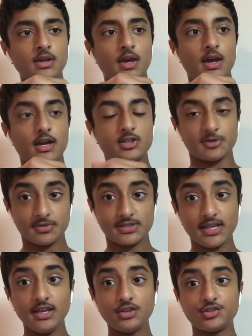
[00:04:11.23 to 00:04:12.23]
expect
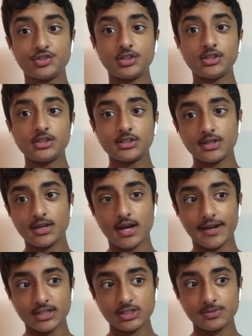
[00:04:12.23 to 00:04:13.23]
Masengo to start
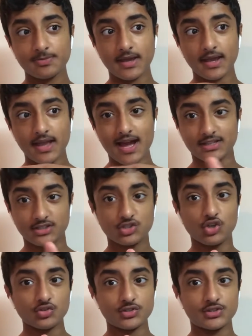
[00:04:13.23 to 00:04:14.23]
and expect Alex
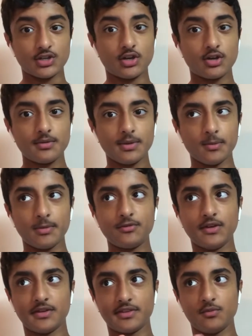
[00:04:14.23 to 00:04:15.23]
Scott to start in the
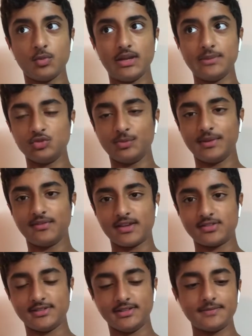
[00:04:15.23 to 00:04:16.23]
midfield. I think Williams will be
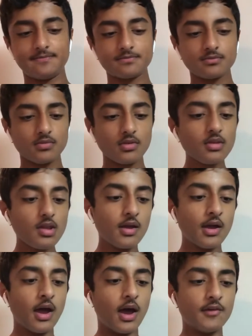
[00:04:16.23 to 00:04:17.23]
rested
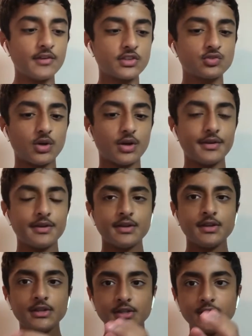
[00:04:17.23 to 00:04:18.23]
for this one.
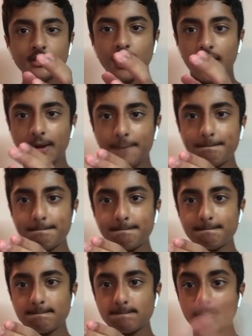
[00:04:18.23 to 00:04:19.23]
De
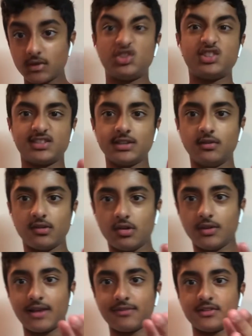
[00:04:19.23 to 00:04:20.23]
Silva on
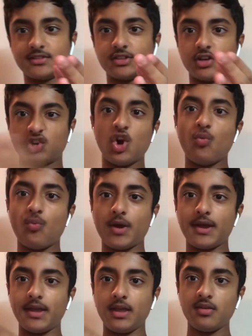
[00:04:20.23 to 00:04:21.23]
the left hand side,
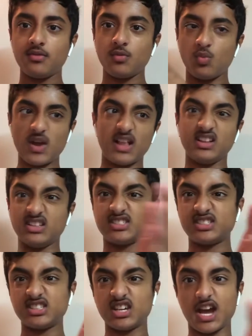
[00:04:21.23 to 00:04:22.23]
Conway,
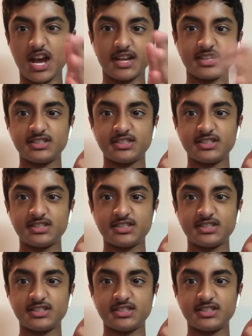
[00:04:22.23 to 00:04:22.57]
Wells and